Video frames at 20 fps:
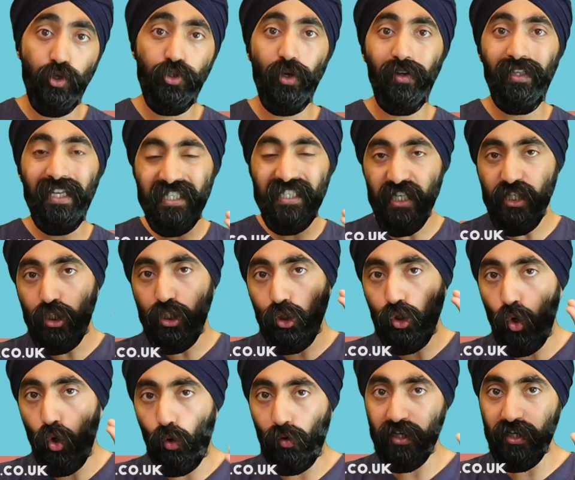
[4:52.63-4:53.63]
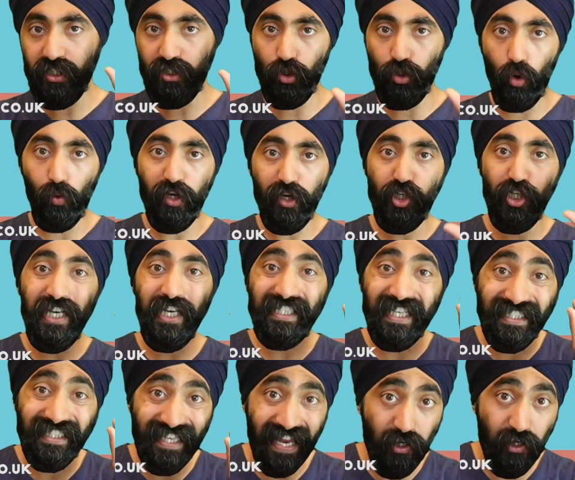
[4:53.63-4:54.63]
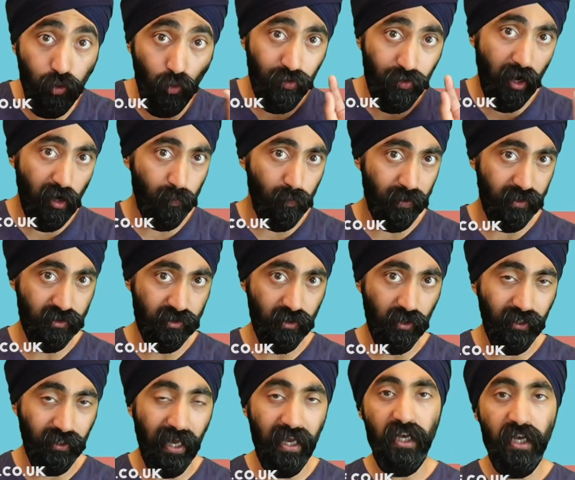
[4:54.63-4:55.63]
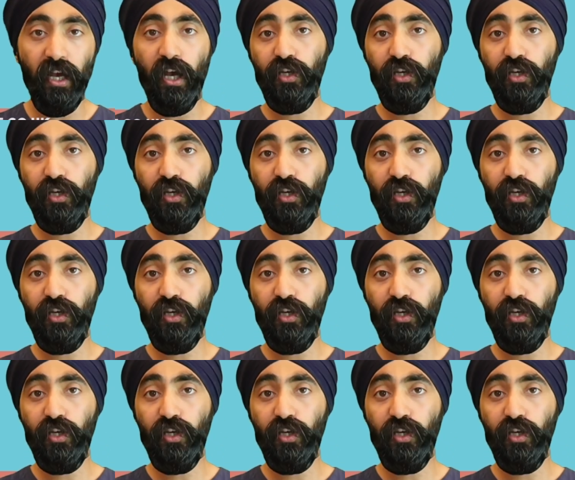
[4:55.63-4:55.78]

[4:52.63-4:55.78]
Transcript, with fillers: So listen to Laura's story she is a dental therapist, okay?